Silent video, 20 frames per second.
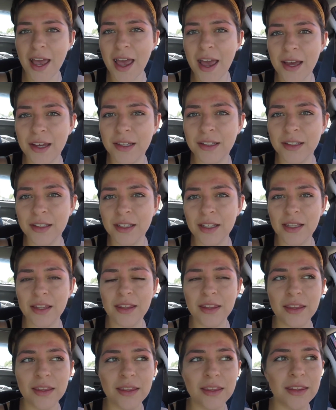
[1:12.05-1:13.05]
and
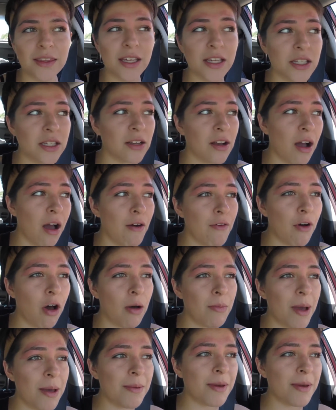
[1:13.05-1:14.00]
they took off all my